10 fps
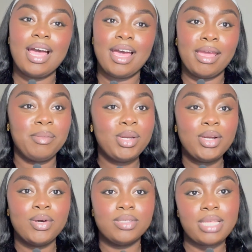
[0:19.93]
I am your
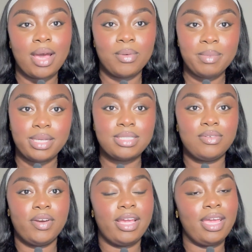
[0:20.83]
host, Hawa
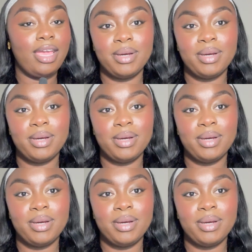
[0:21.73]
Mansaray.